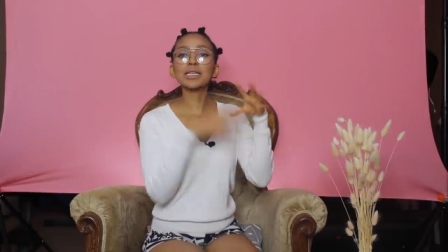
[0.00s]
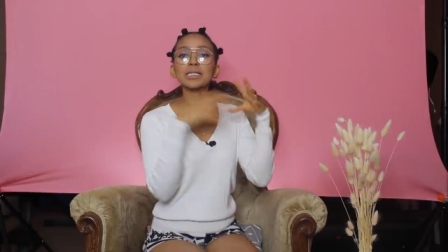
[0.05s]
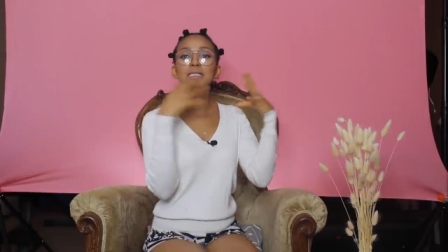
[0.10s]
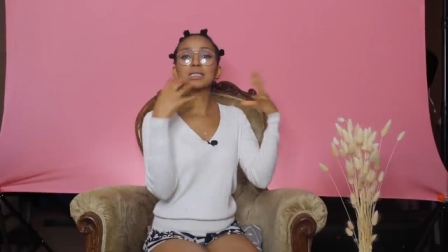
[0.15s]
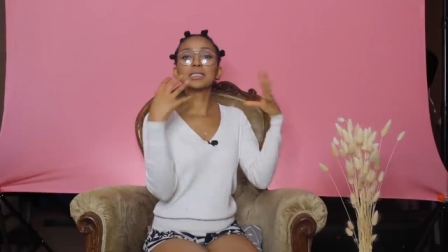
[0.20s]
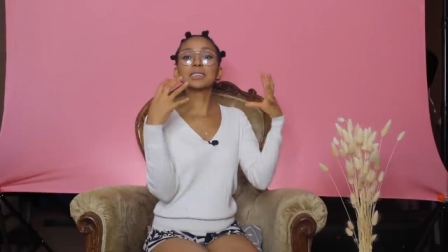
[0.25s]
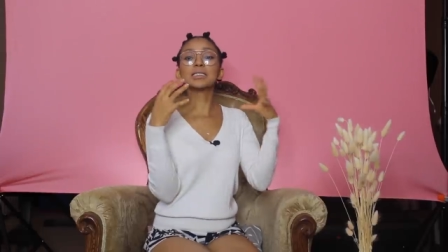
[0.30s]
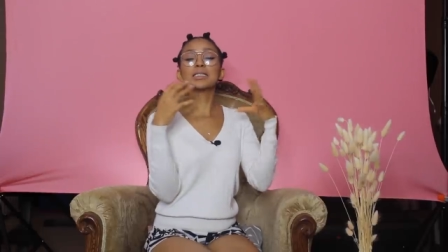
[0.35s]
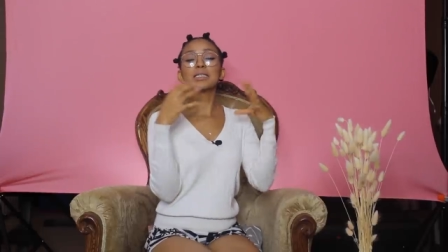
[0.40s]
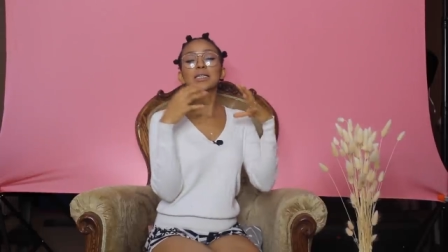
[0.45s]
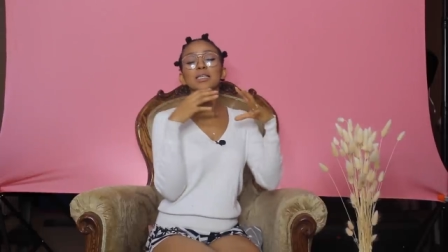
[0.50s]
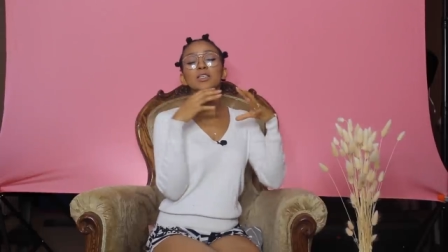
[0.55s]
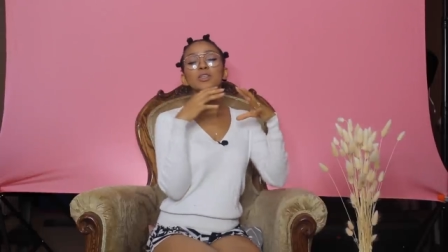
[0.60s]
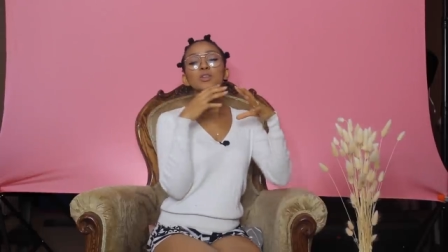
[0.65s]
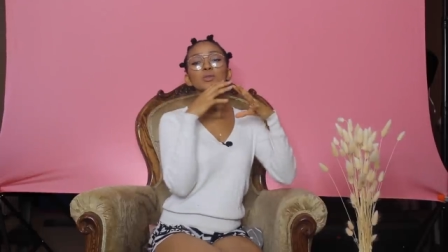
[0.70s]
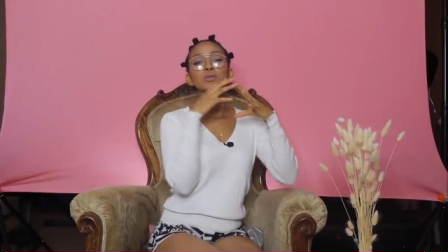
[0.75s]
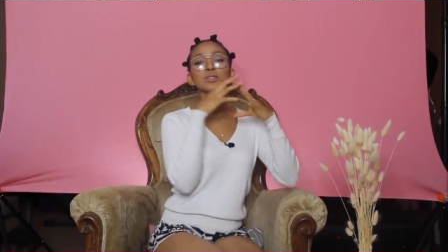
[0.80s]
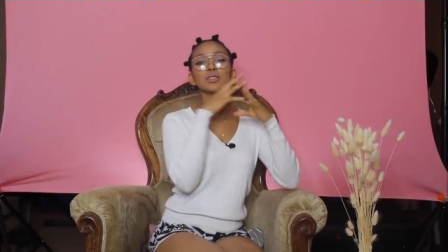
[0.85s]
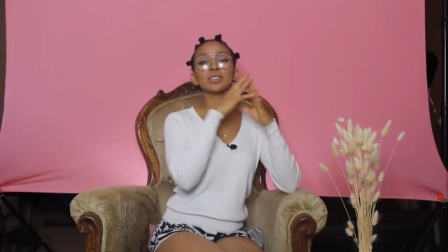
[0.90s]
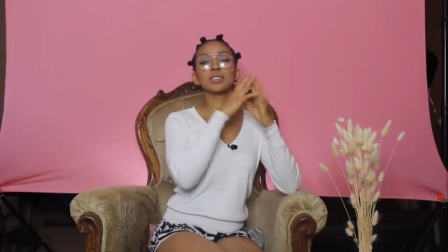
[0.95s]
isn't in
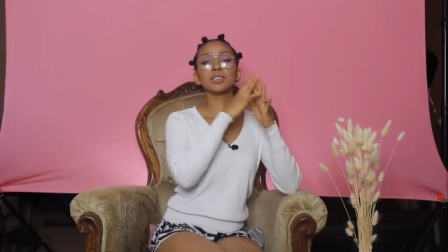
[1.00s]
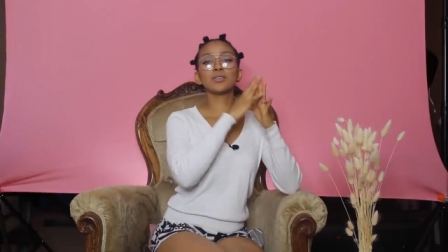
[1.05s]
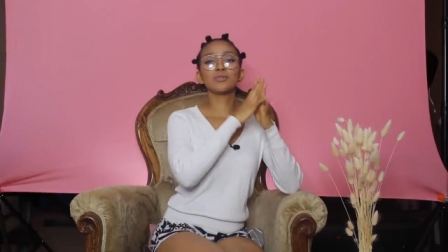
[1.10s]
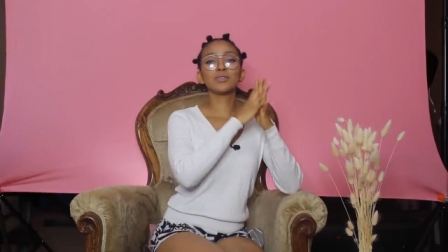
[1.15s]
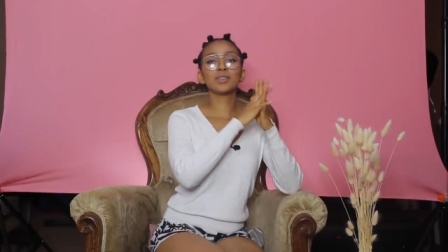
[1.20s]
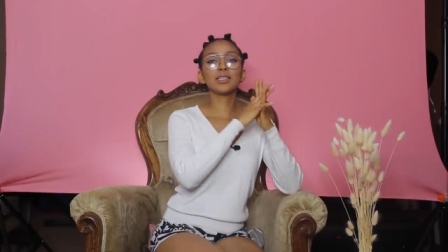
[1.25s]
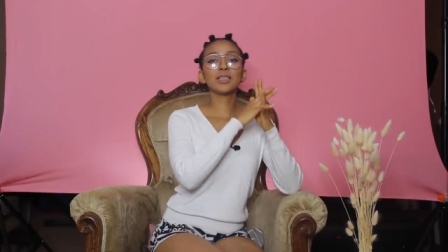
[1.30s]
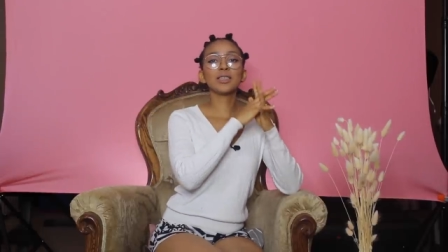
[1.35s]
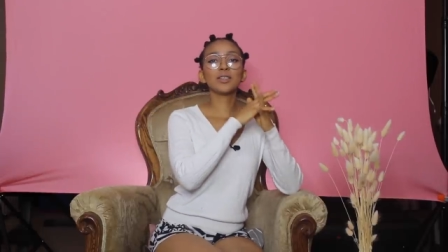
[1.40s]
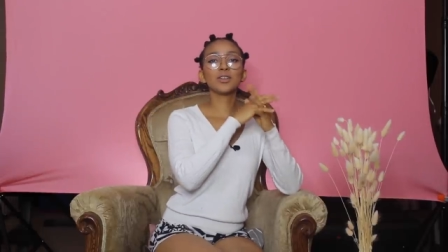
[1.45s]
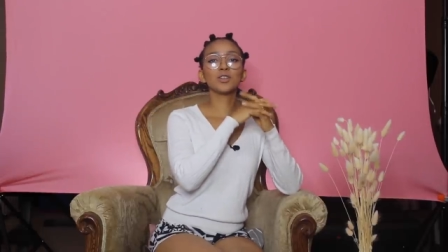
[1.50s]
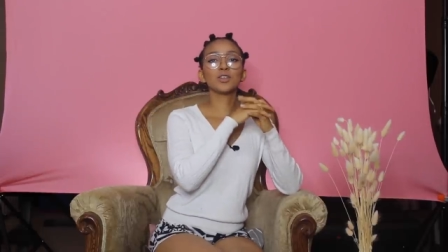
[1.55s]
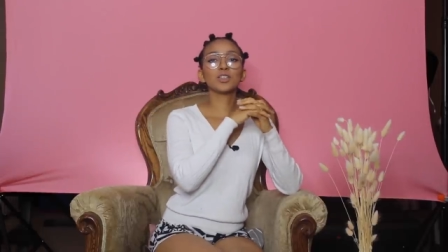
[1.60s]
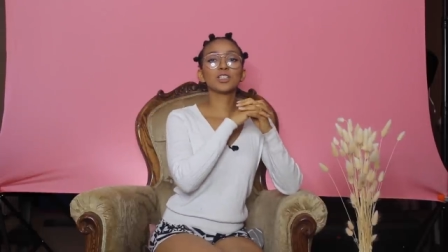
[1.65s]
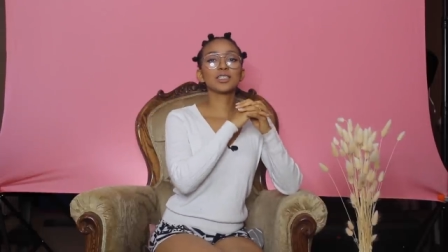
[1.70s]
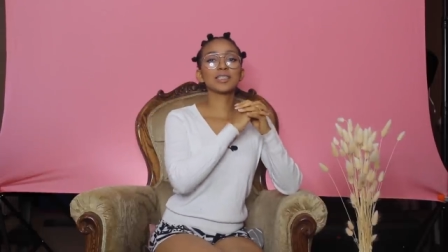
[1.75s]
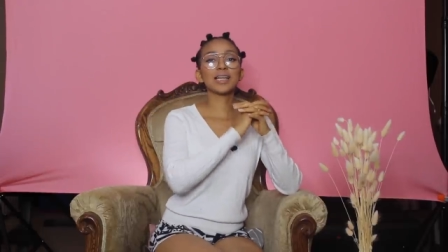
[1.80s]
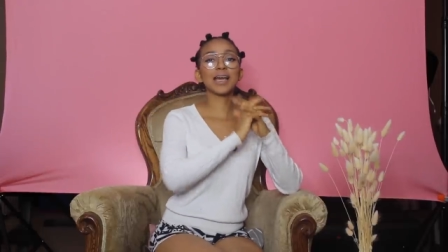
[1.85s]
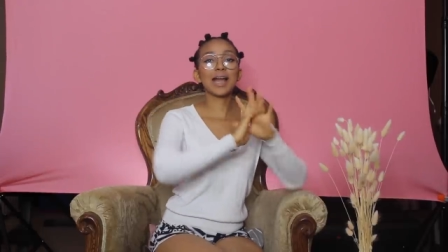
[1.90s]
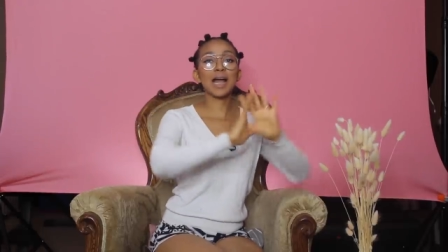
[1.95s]
your CV, you're
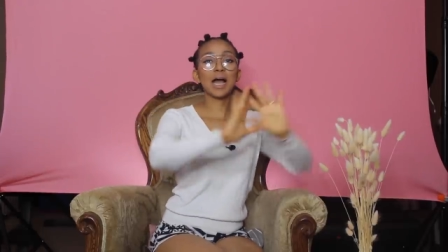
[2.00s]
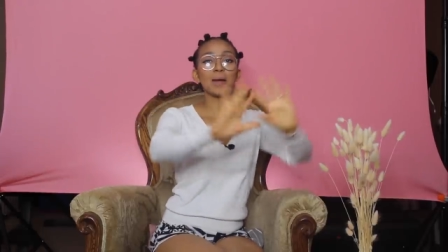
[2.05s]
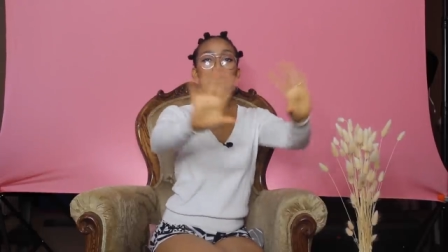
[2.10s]
just like,